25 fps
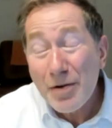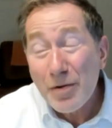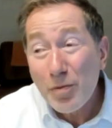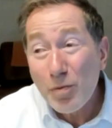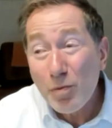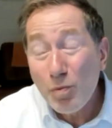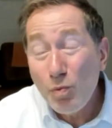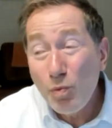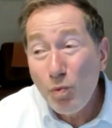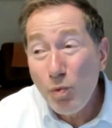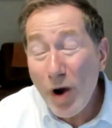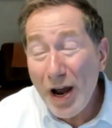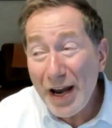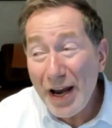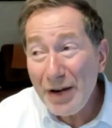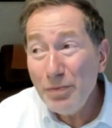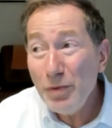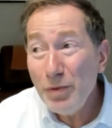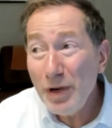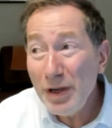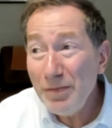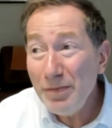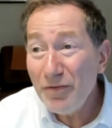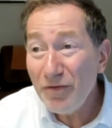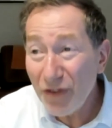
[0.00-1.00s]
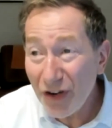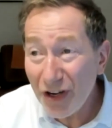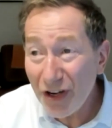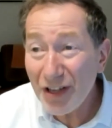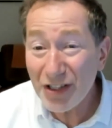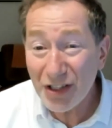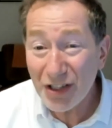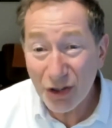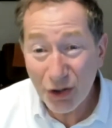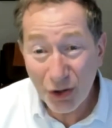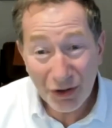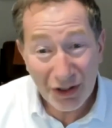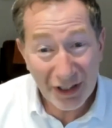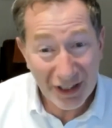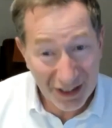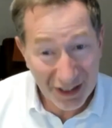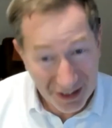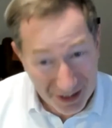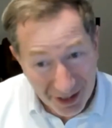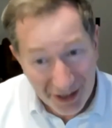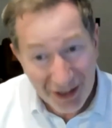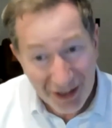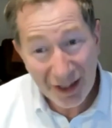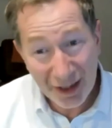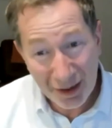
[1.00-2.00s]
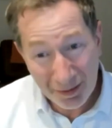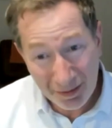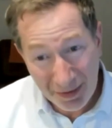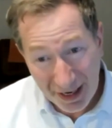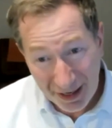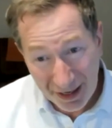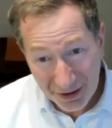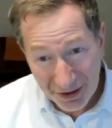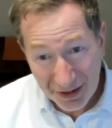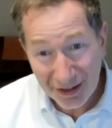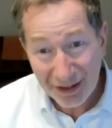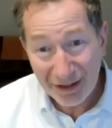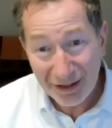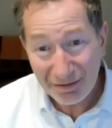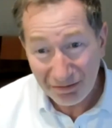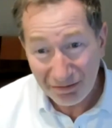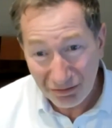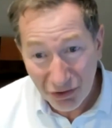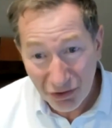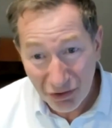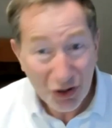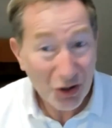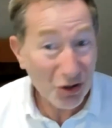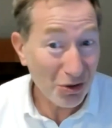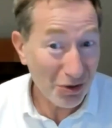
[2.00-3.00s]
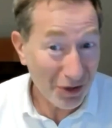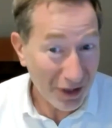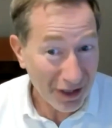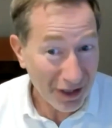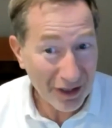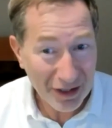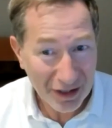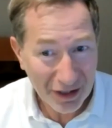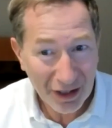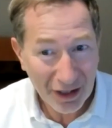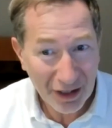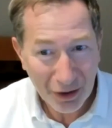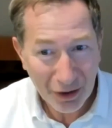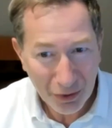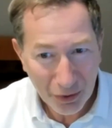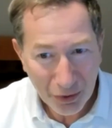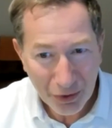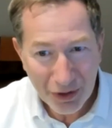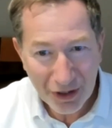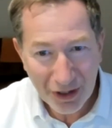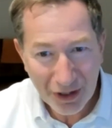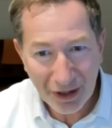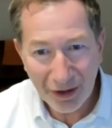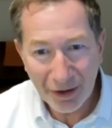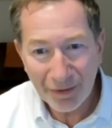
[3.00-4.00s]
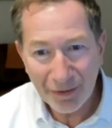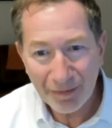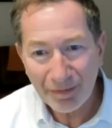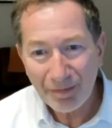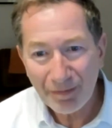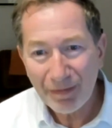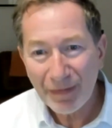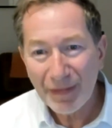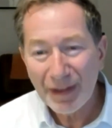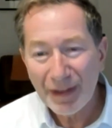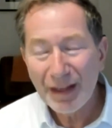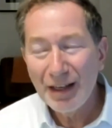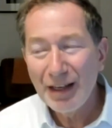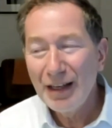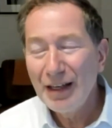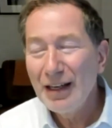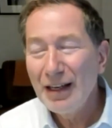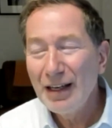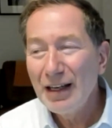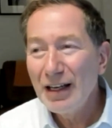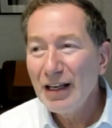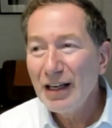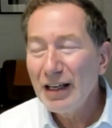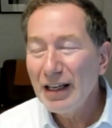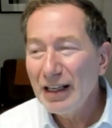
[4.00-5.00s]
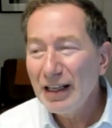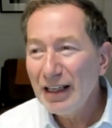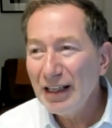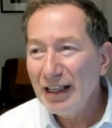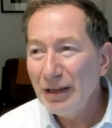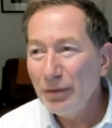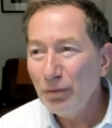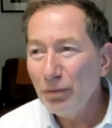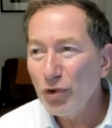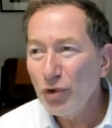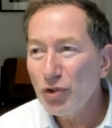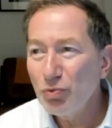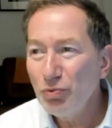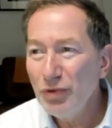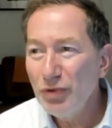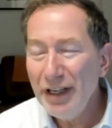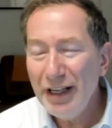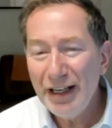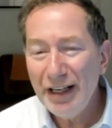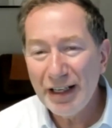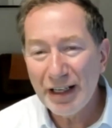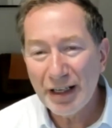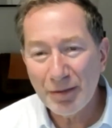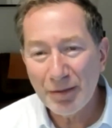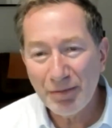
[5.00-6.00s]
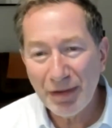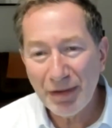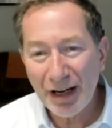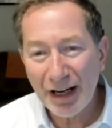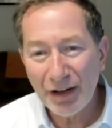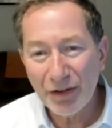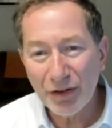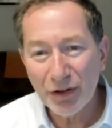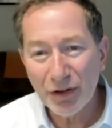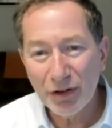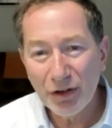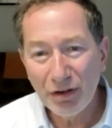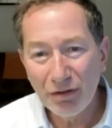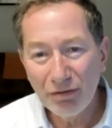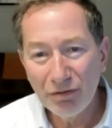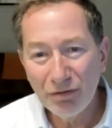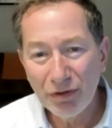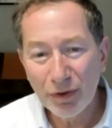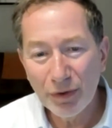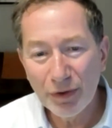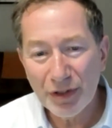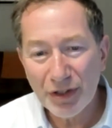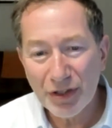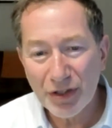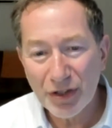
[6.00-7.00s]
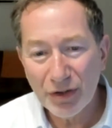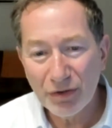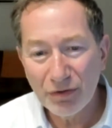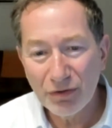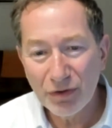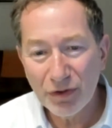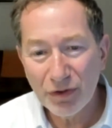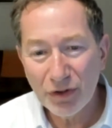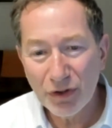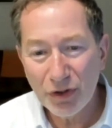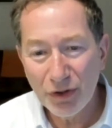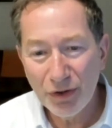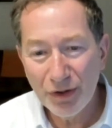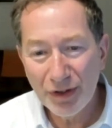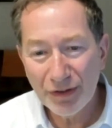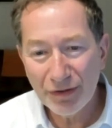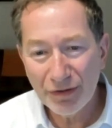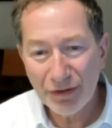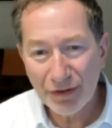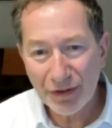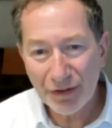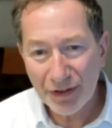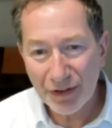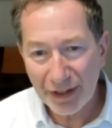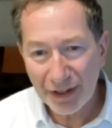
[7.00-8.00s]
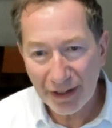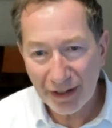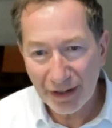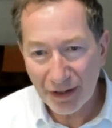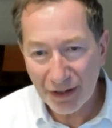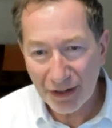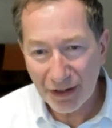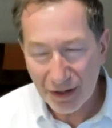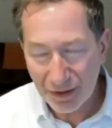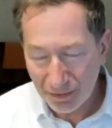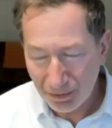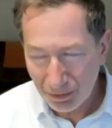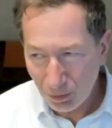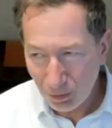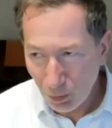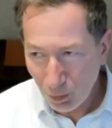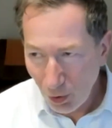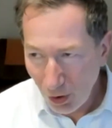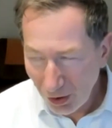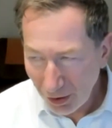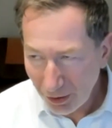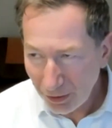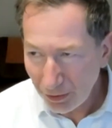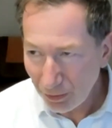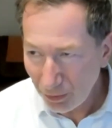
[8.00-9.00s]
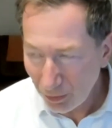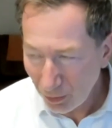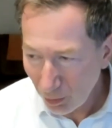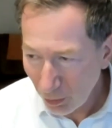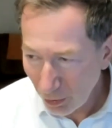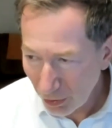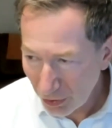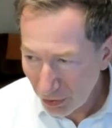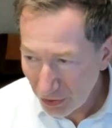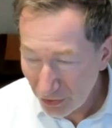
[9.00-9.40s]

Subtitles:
When we first got excited about it 2 years ago or so, it was really about the confluence of two different things. One was